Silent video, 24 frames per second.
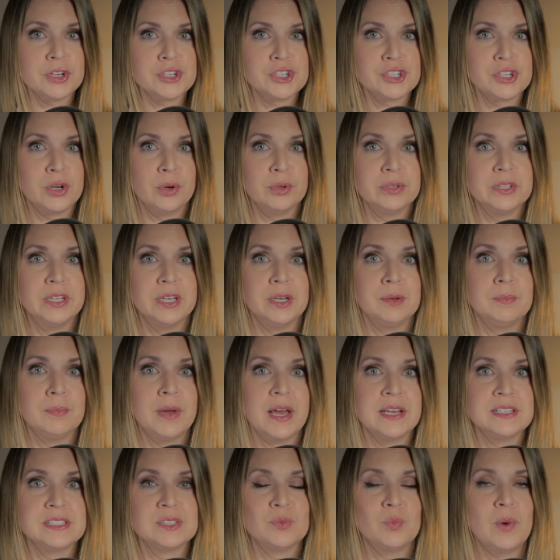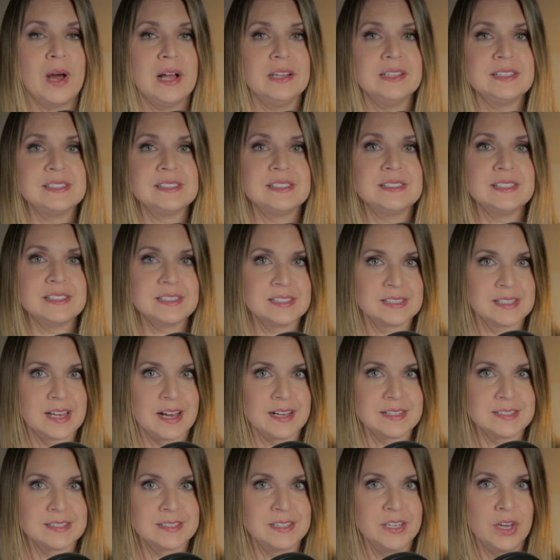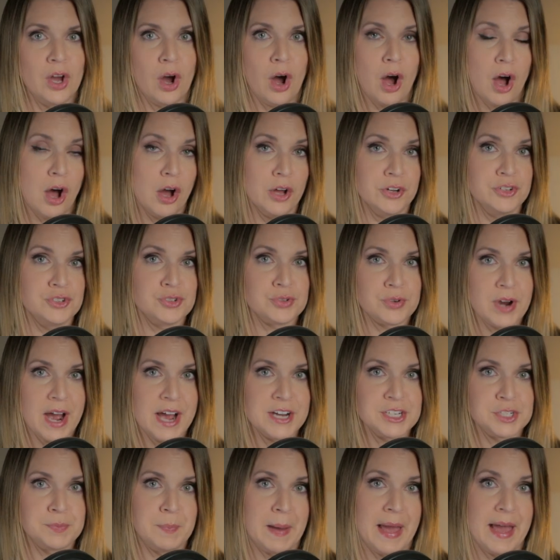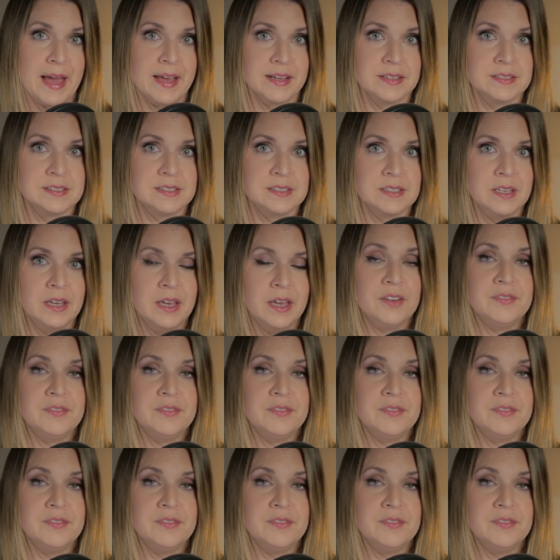showed them as well as discussed the odd trash bags.